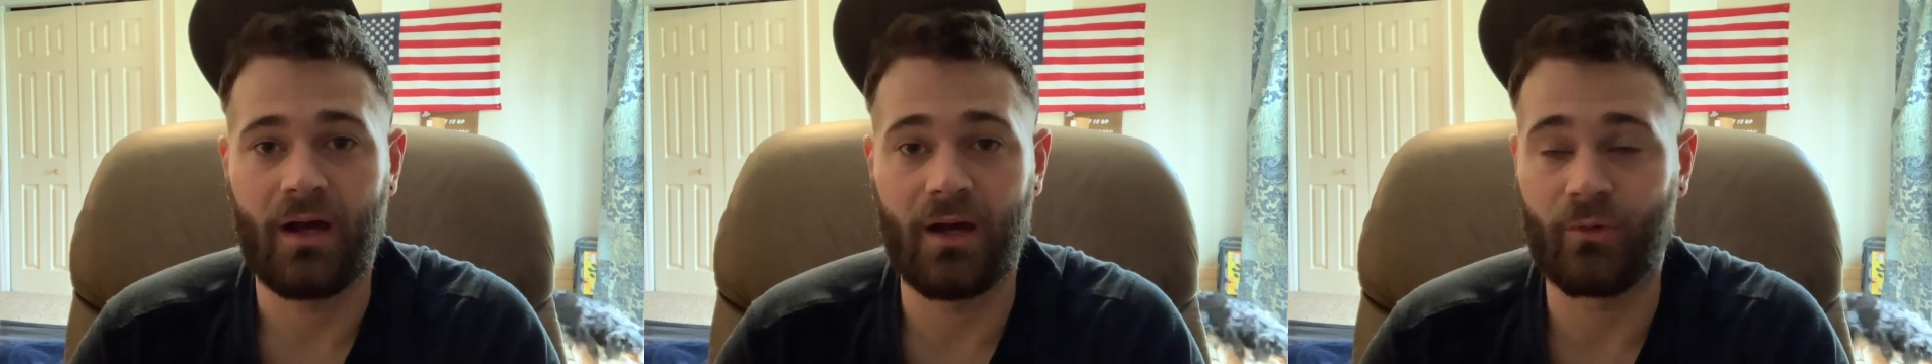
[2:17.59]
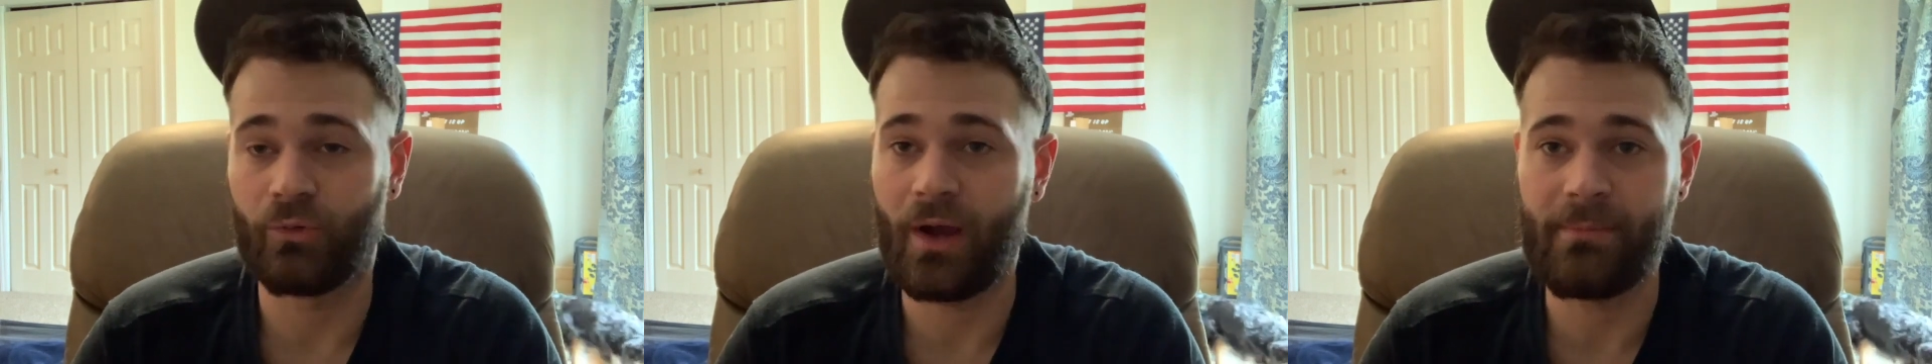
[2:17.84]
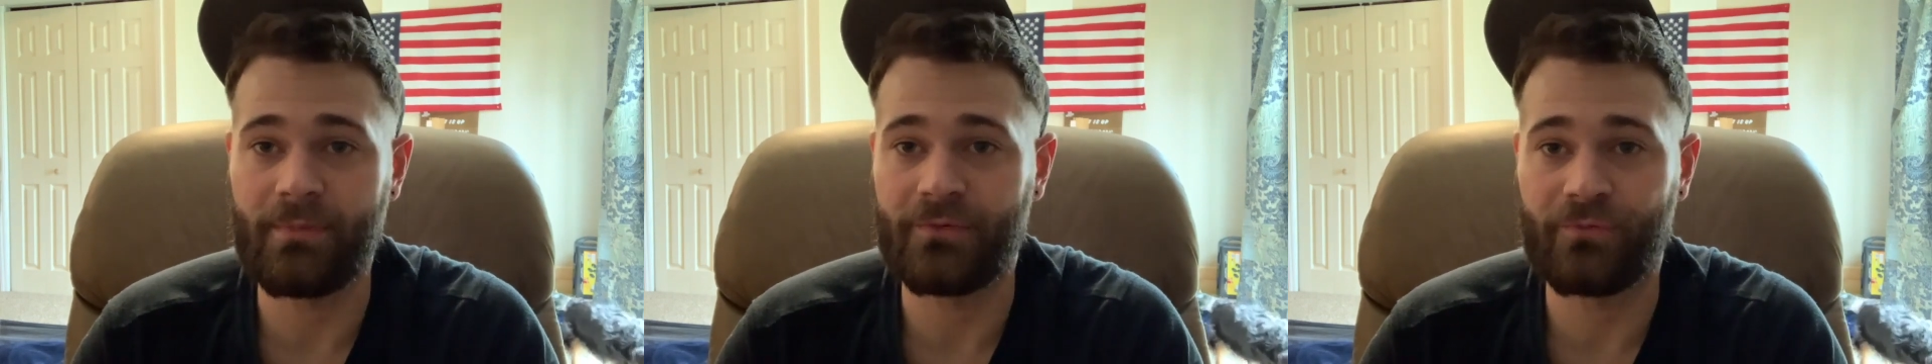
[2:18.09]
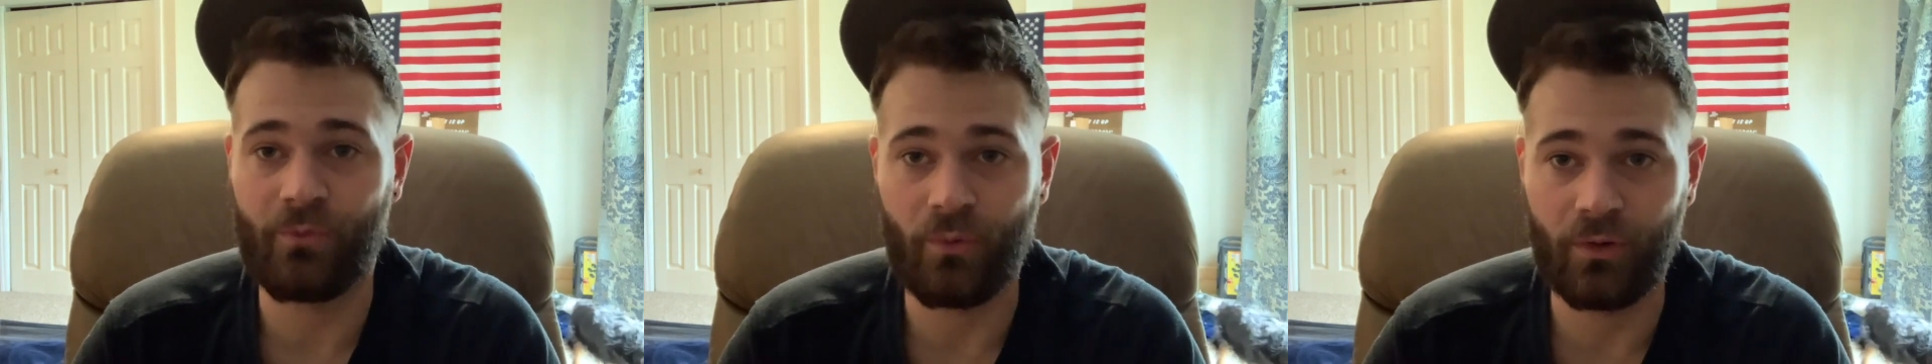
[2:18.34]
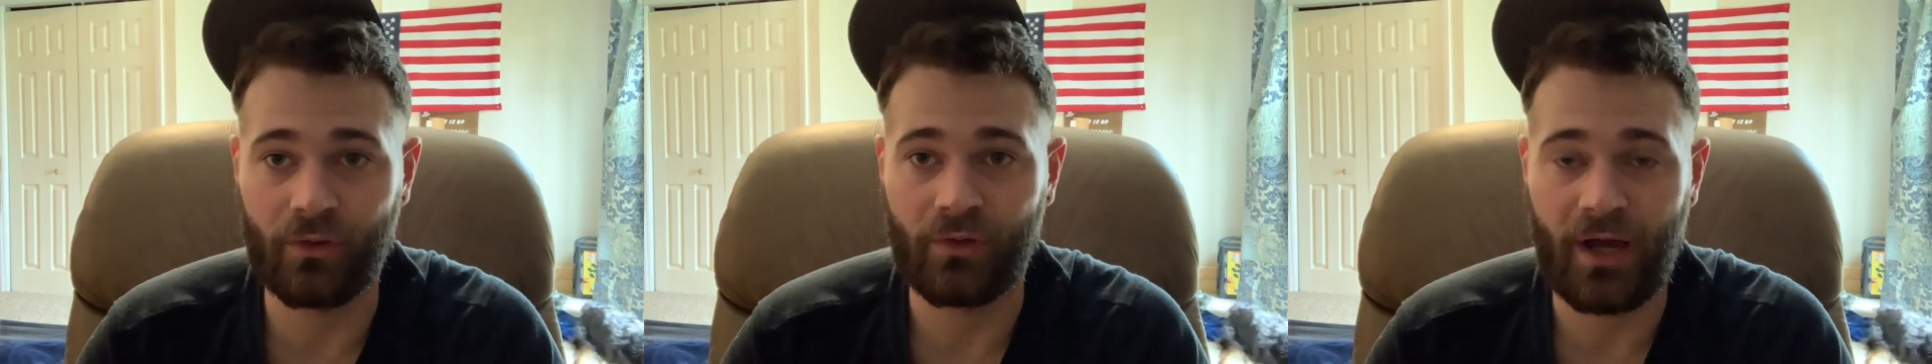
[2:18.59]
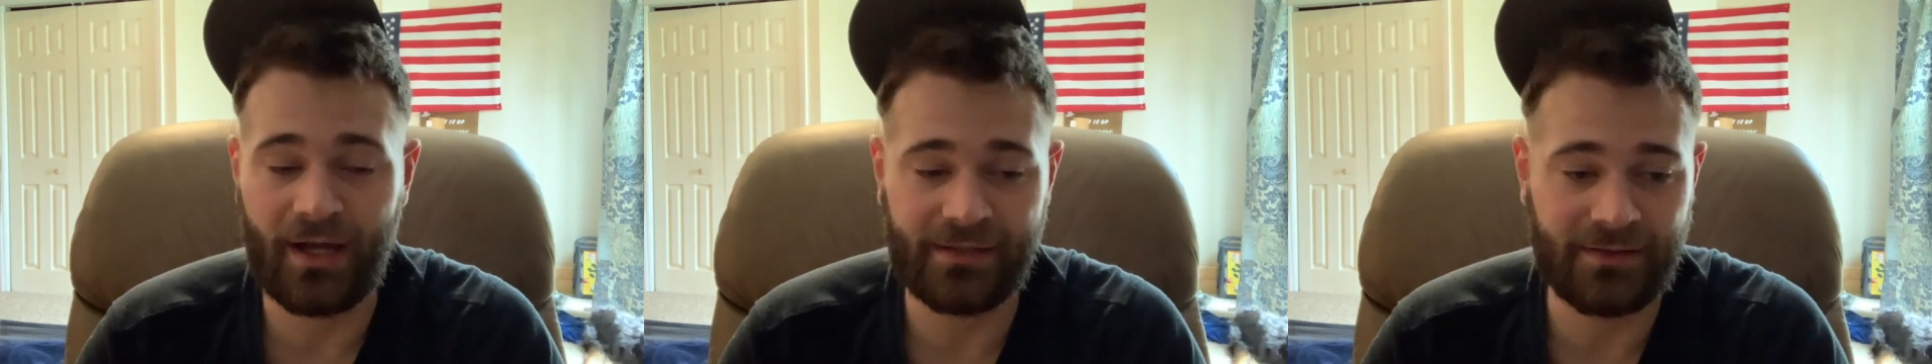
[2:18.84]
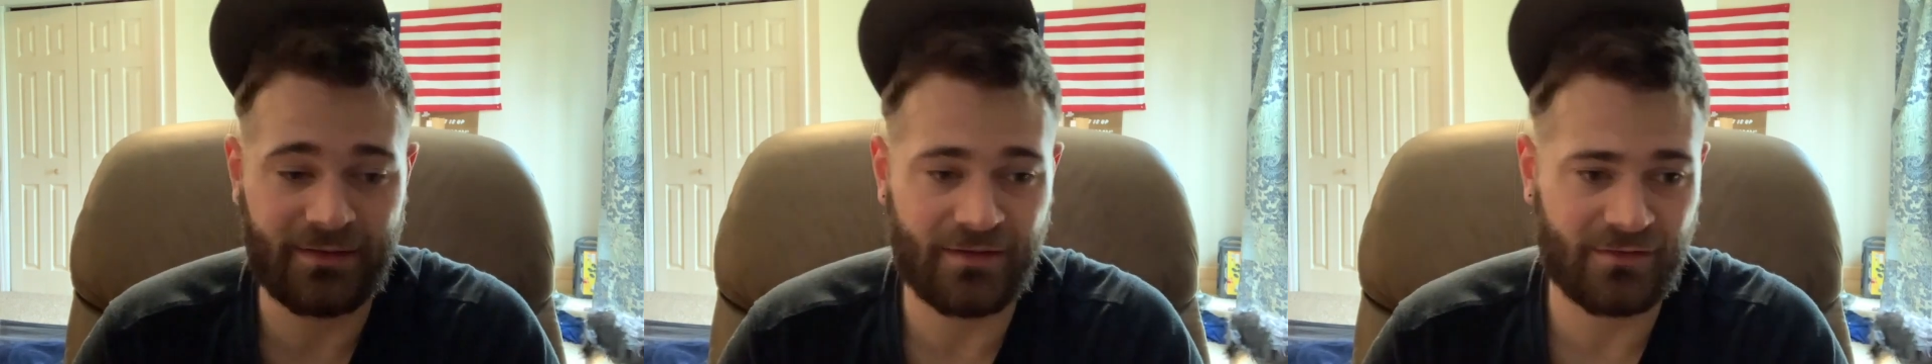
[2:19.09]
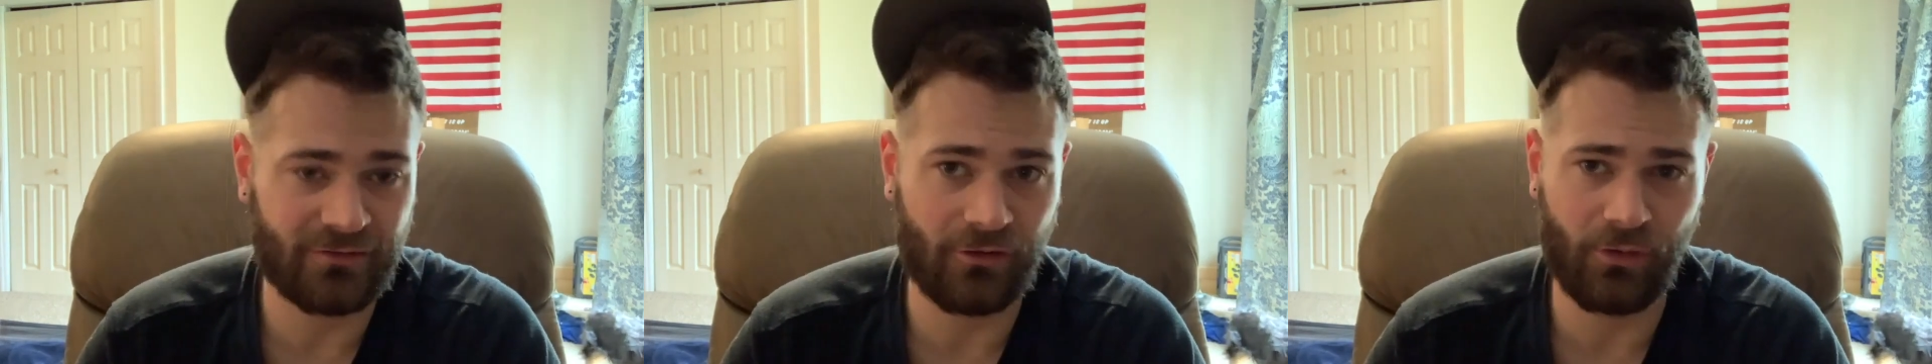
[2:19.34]
right before I did this.
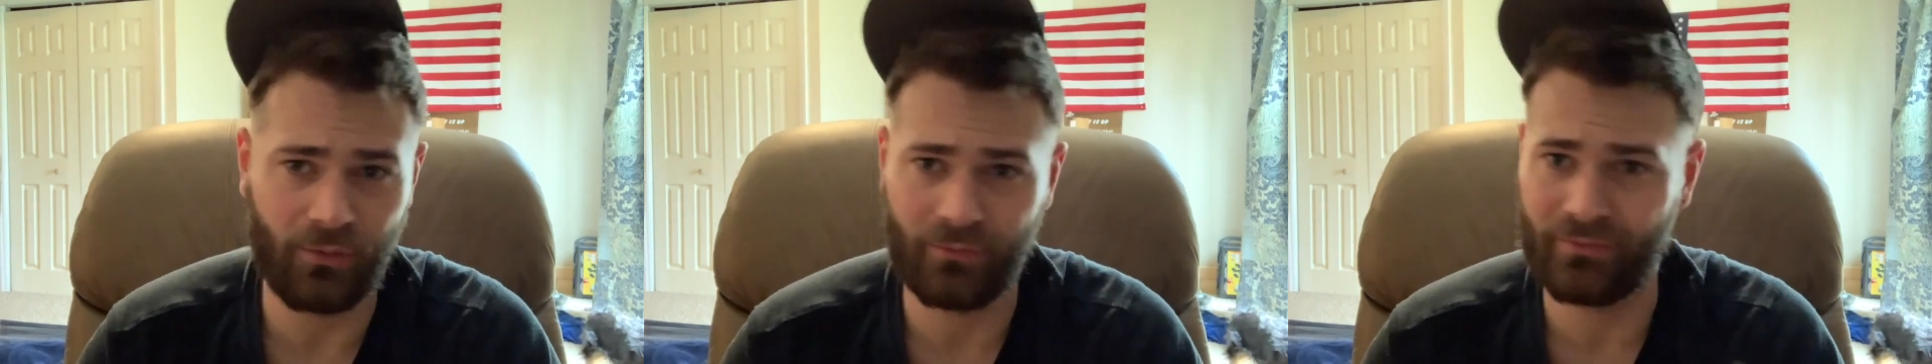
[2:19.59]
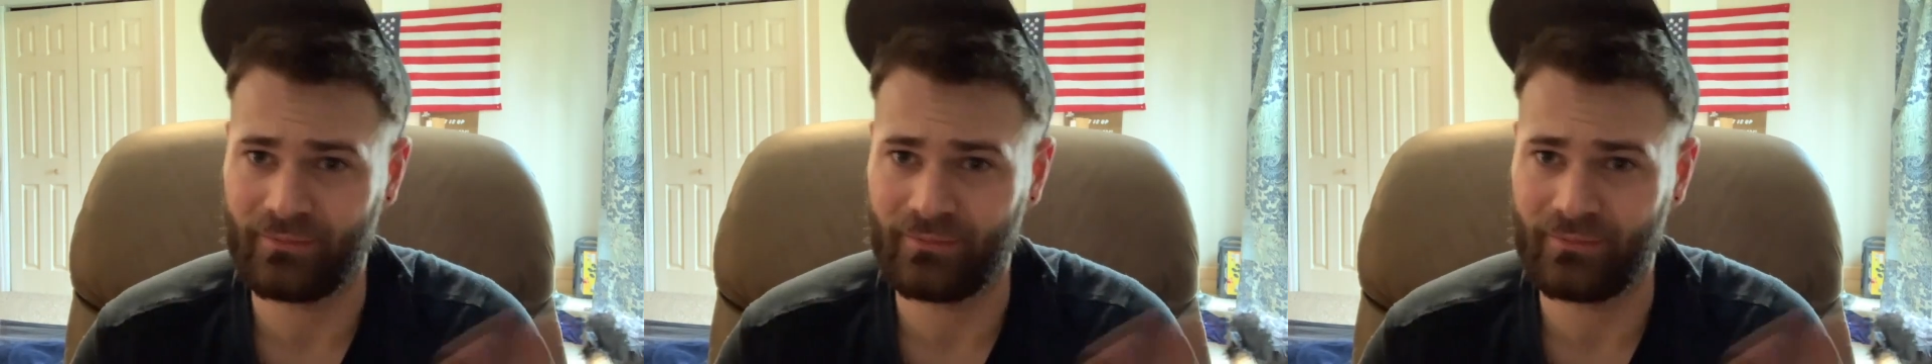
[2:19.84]
So